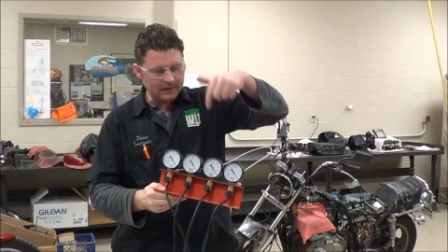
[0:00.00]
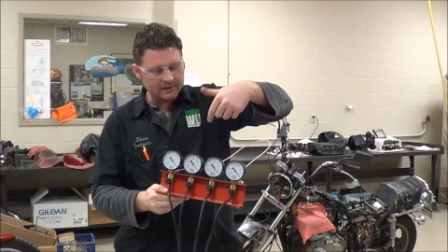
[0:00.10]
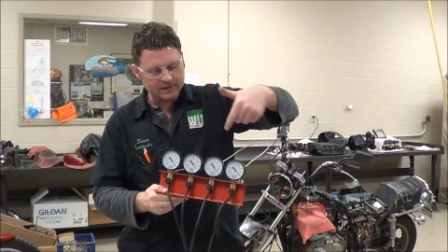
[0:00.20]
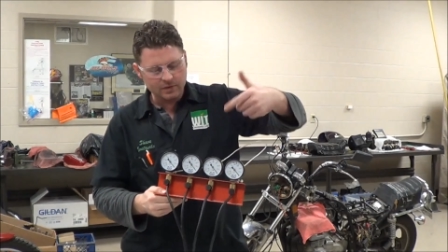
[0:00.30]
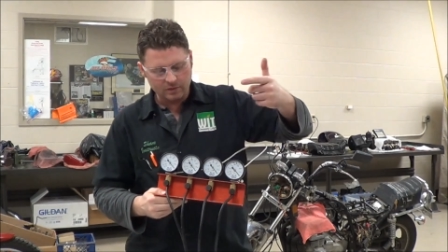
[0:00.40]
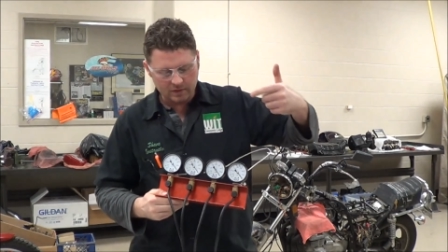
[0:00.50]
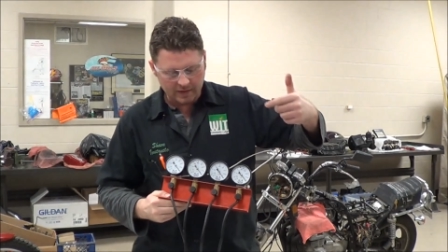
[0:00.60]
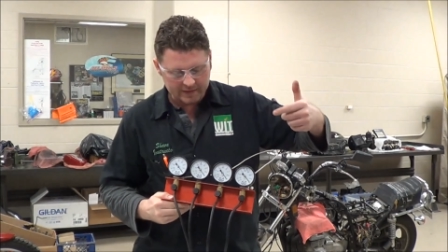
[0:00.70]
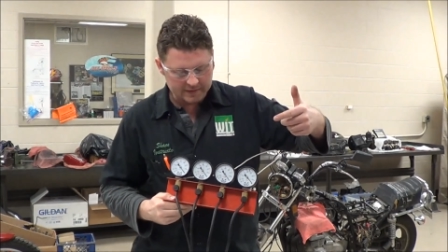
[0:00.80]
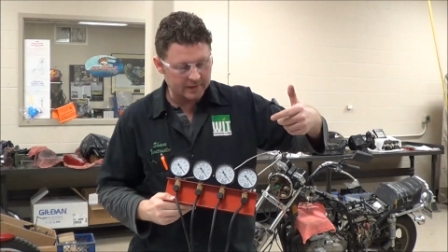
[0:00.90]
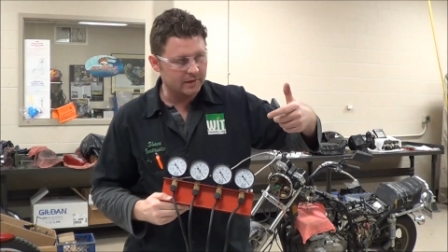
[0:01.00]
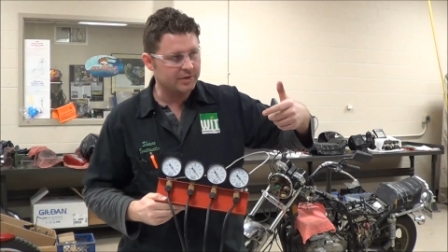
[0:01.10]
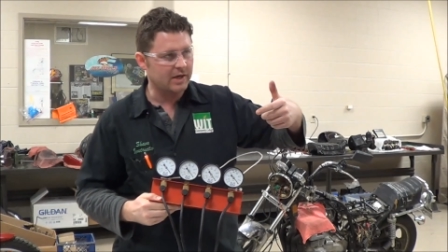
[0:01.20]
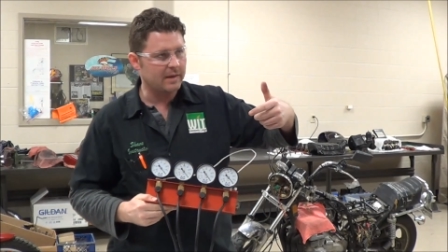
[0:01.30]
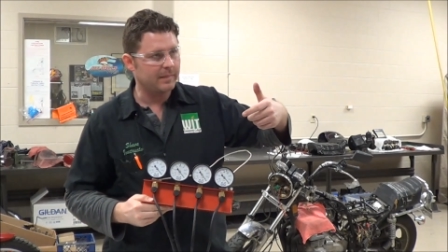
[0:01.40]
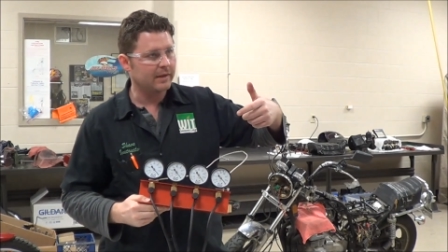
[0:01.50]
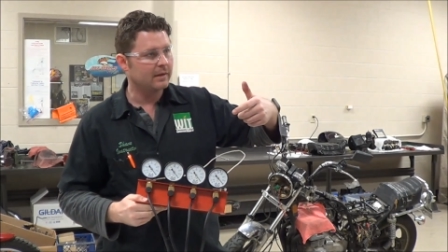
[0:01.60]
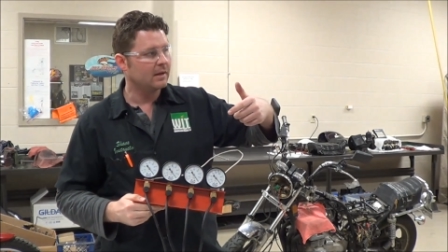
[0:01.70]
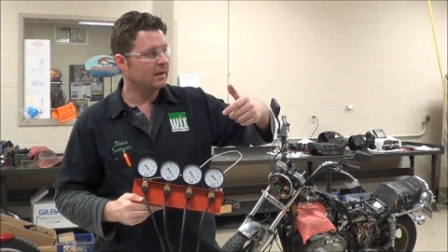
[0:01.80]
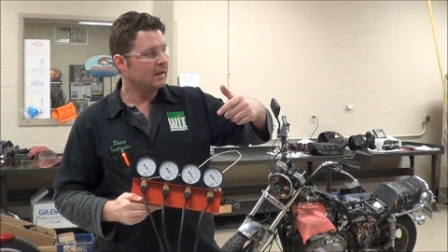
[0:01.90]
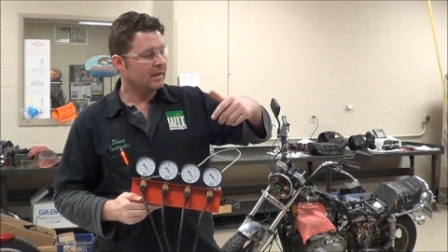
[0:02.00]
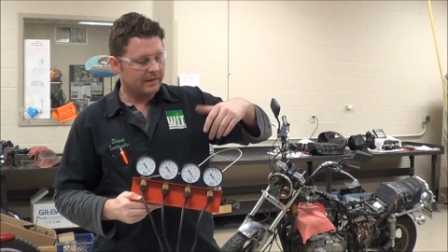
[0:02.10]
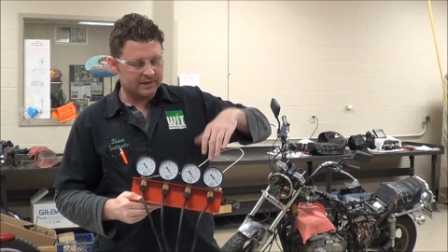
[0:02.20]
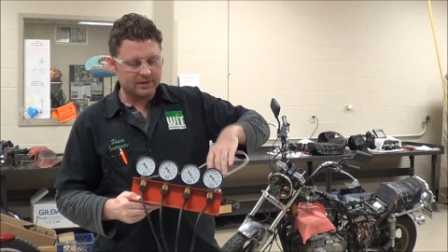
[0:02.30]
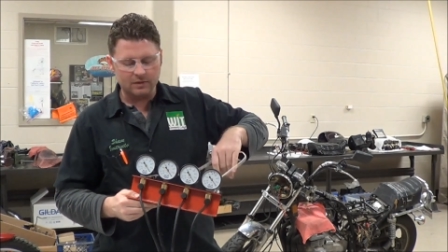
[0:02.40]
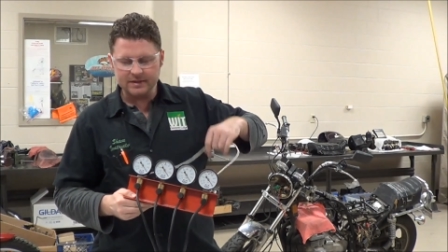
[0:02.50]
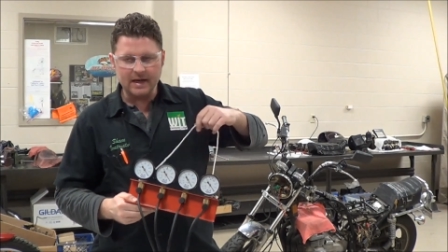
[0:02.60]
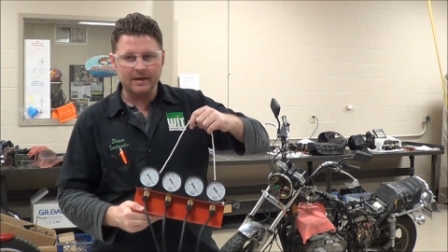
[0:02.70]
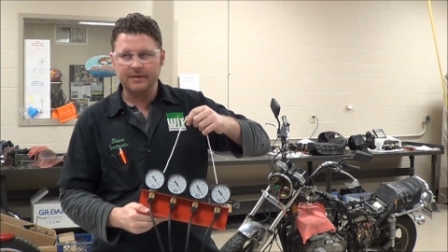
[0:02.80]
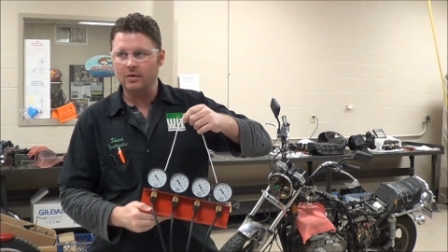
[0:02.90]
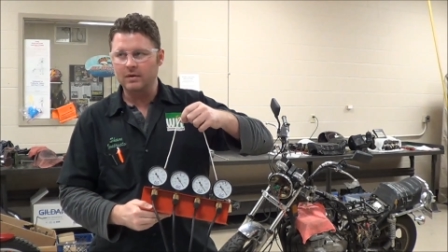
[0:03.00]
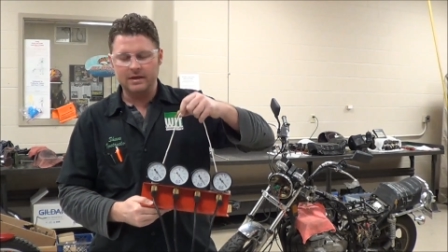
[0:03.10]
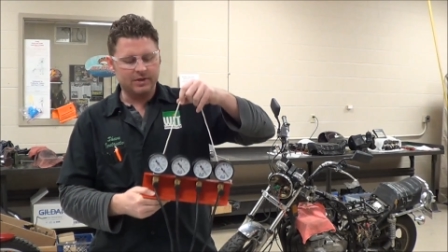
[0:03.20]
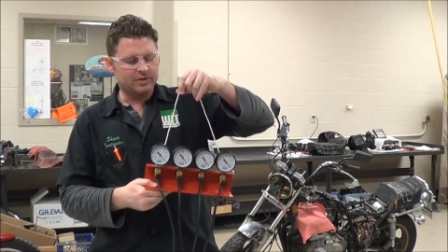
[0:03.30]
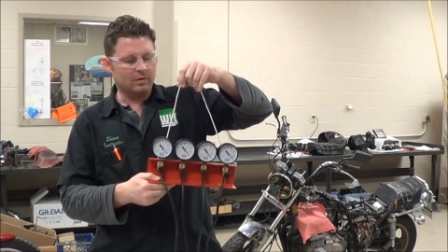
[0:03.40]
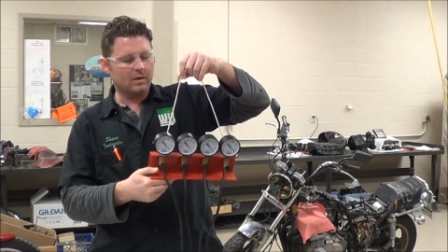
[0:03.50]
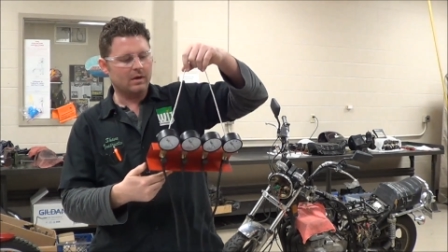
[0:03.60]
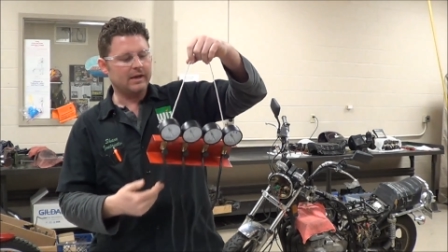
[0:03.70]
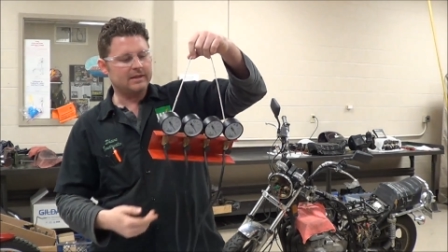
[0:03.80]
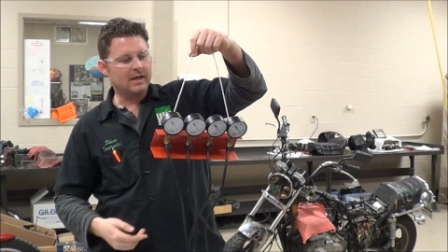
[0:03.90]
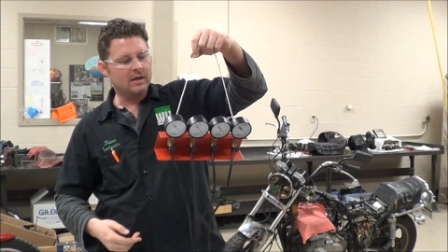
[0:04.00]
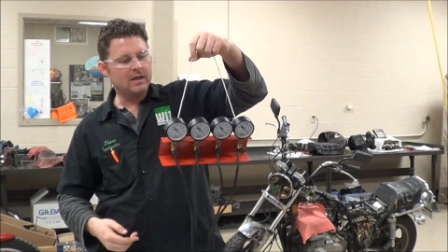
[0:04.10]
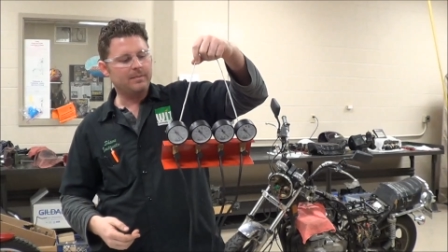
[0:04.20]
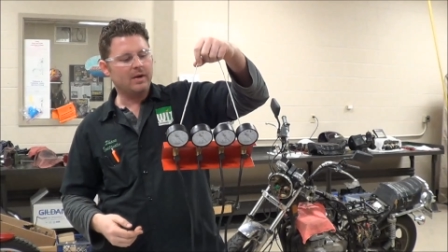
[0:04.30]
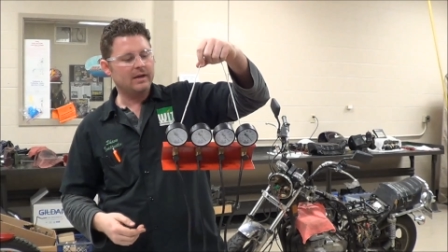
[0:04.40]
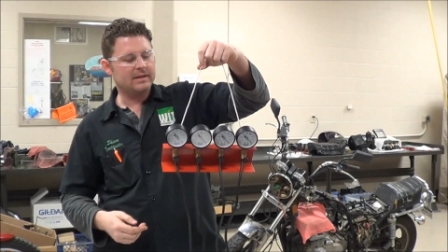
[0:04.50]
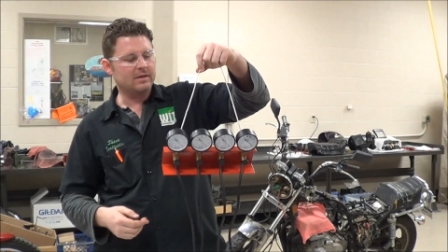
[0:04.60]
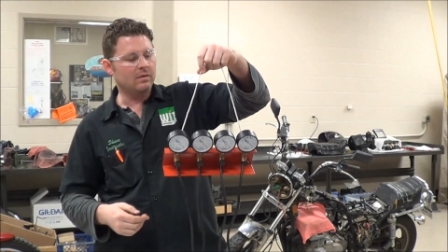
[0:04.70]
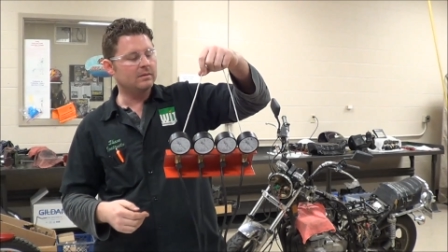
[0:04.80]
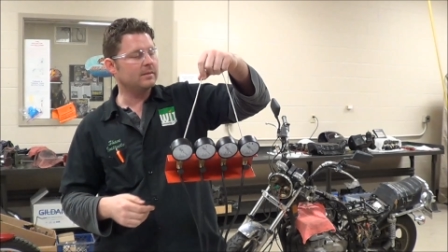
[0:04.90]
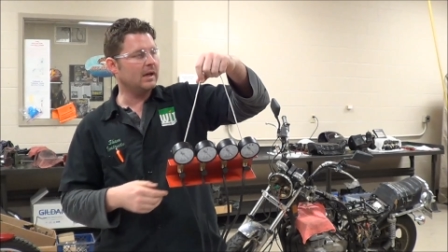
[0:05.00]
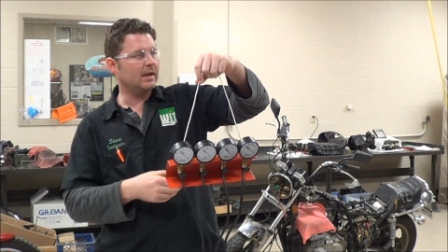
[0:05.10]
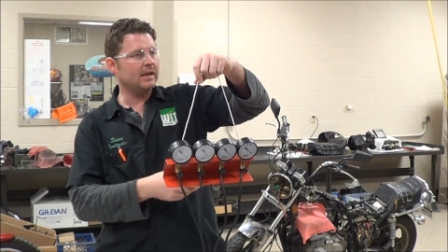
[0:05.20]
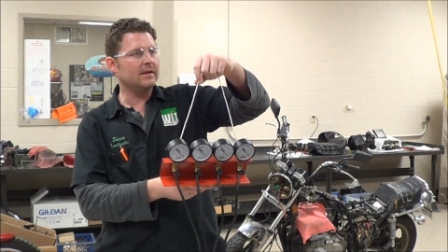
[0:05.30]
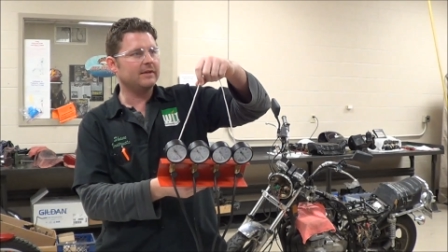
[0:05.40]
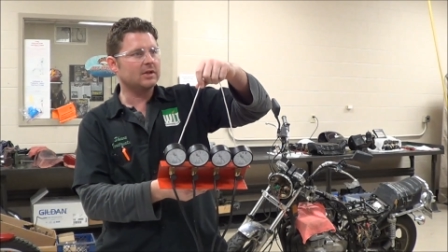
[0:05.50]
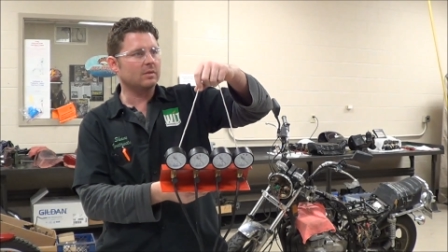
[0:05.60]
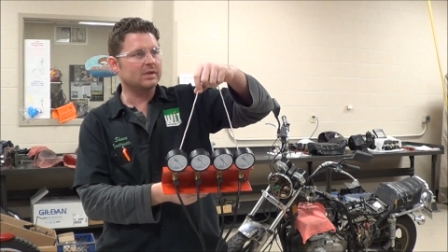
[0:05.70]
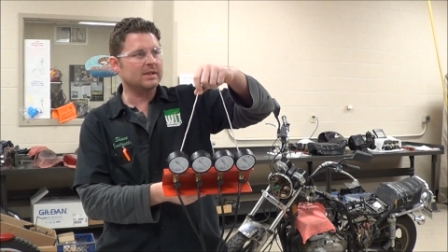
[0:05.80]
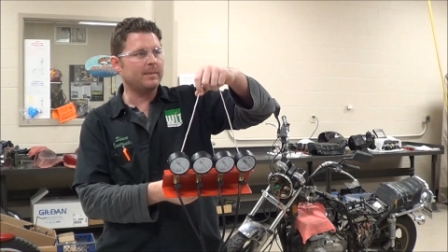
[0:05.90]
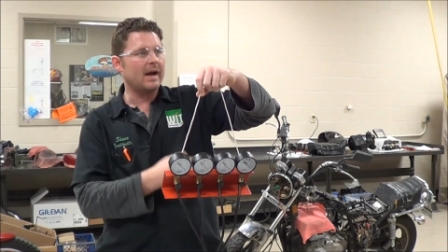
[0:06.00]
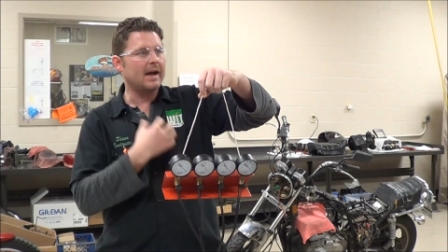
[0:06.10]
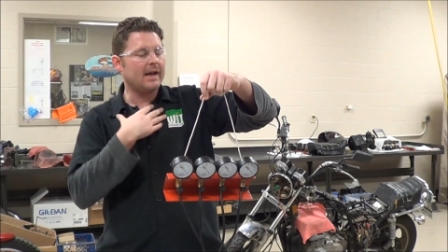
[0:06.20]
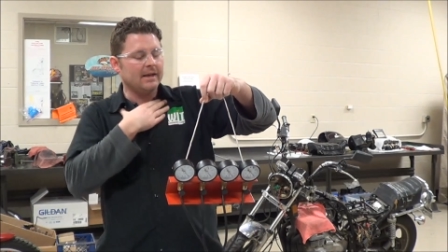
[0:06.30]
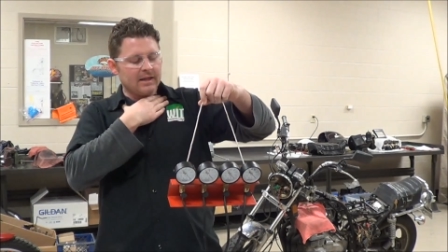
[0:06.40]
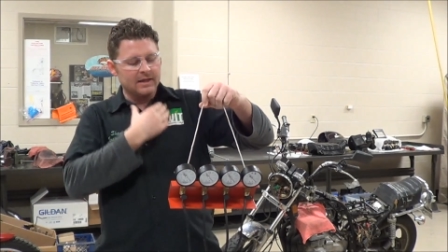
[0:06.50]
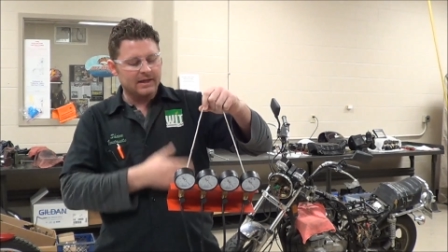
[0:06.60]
this tool looks like it's in good shape. Yeah. This tool is not thrown in a drawer. It's hung up on its own uh, individual spot.